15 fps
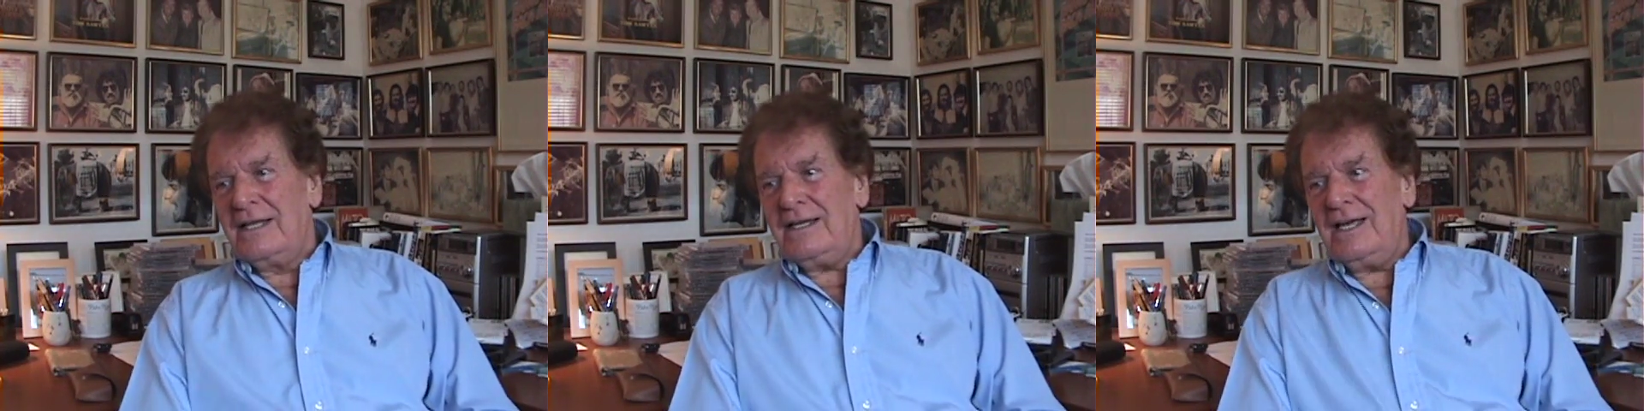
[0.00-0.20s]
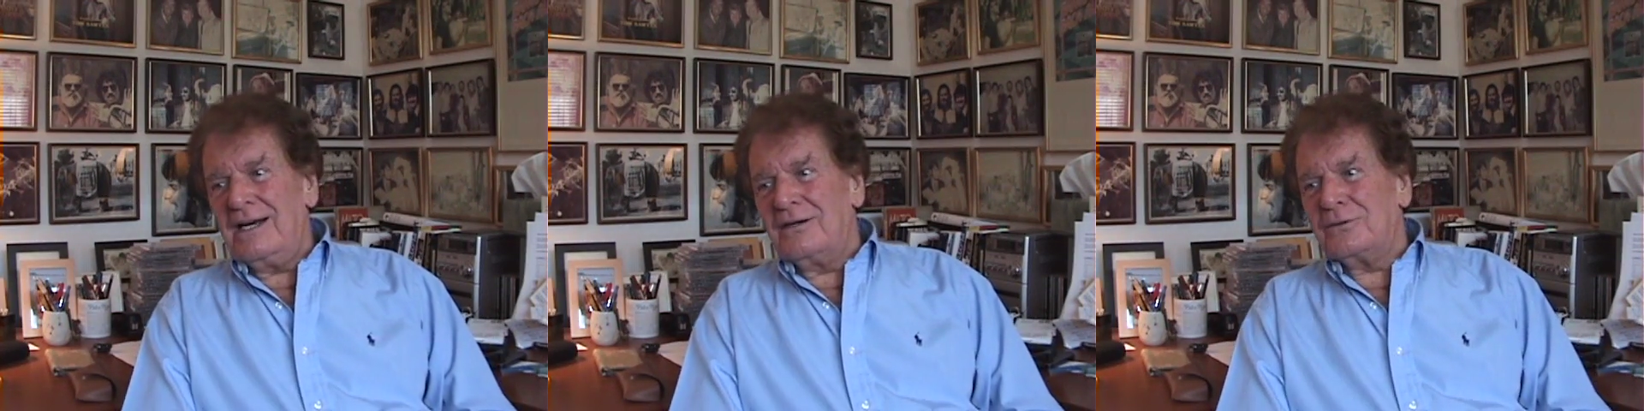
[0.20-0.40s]

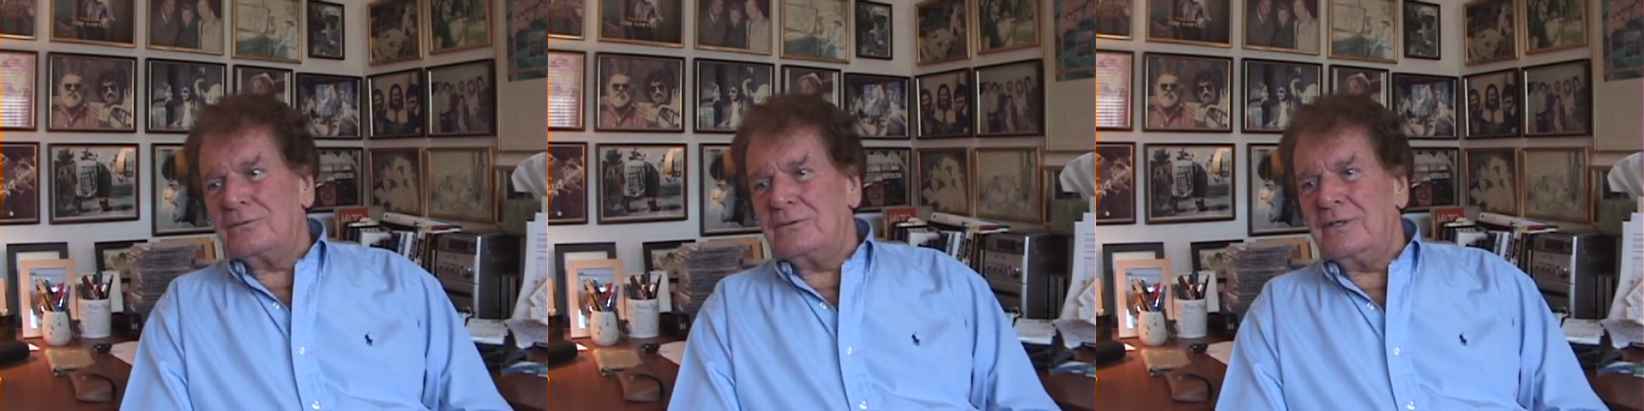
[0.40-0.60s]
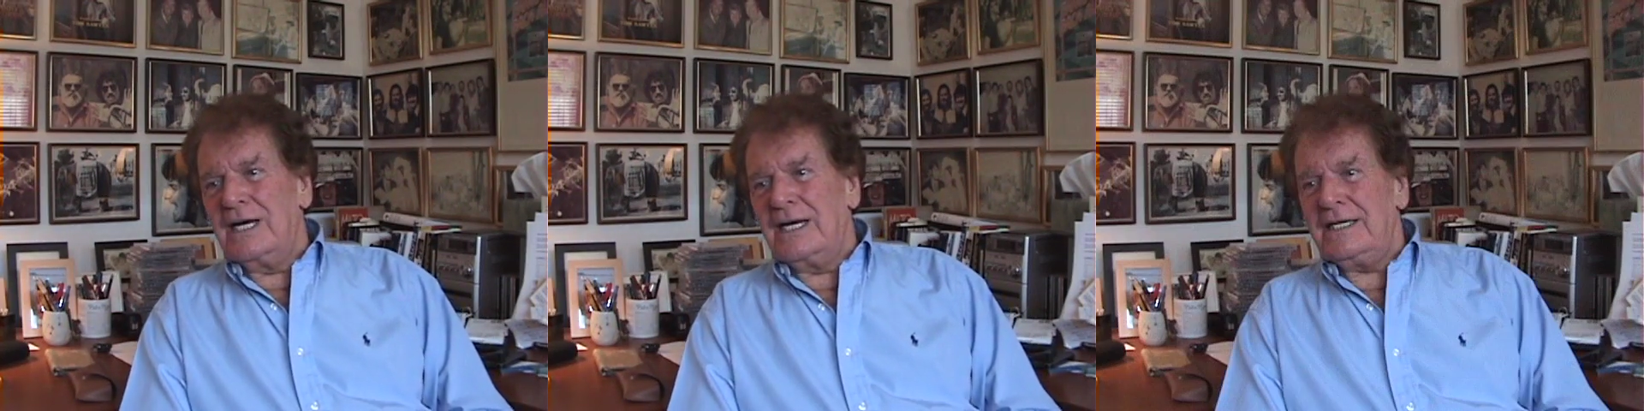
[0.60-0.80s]
you know,
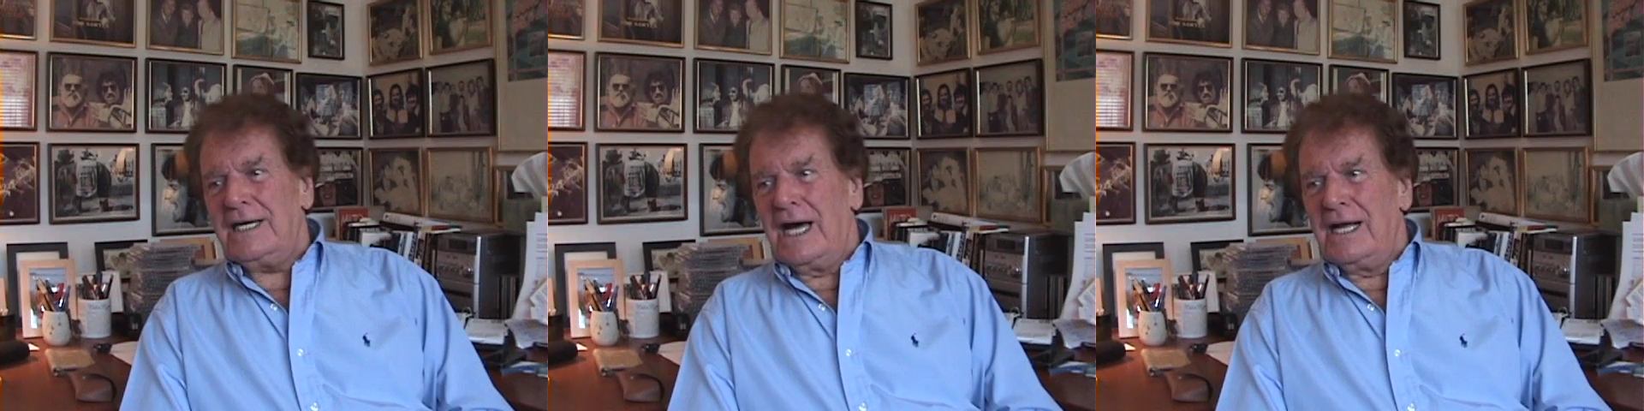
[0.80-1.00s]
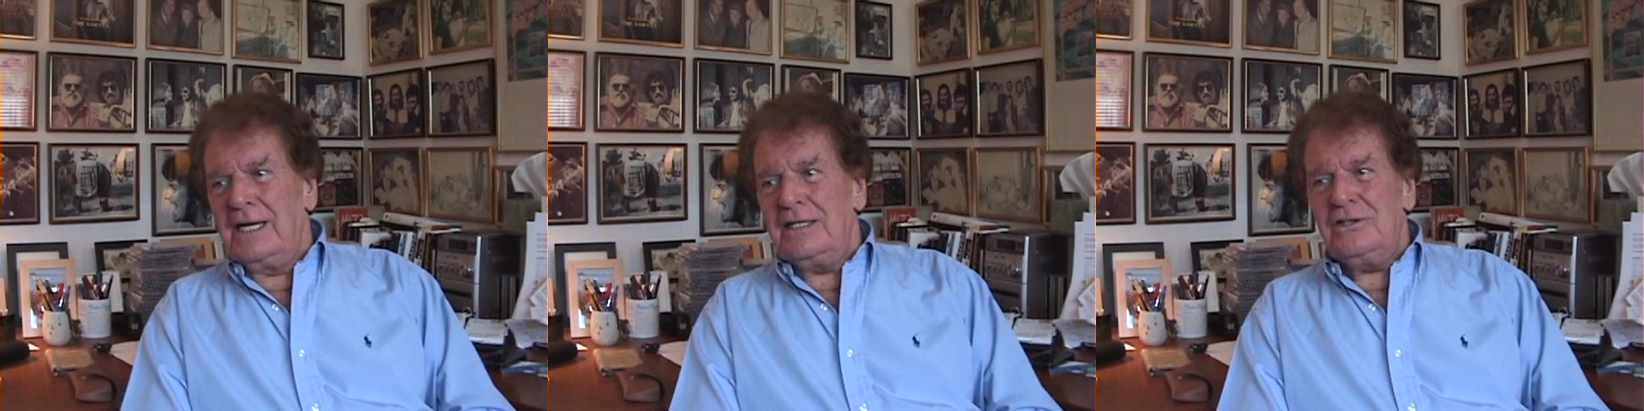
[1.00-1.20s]
when I
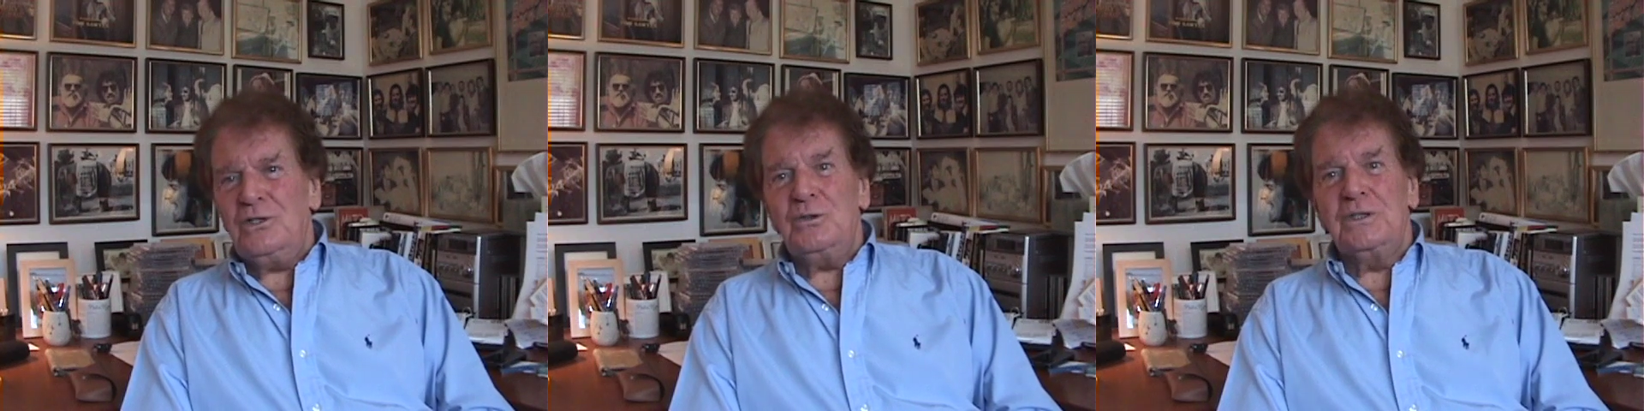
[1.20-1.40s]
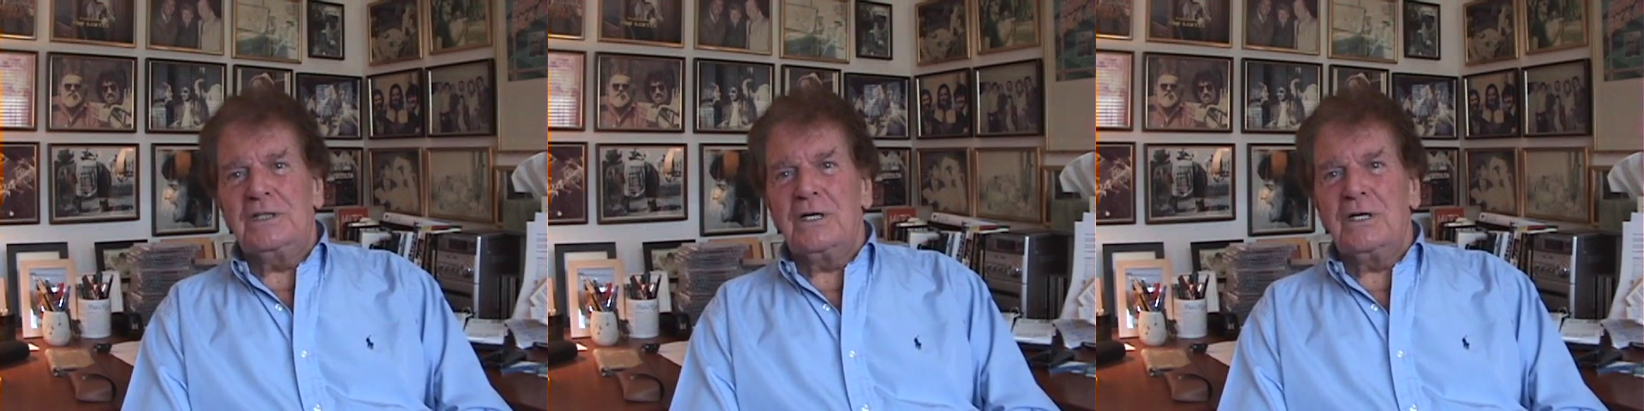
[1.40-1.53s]
got into it,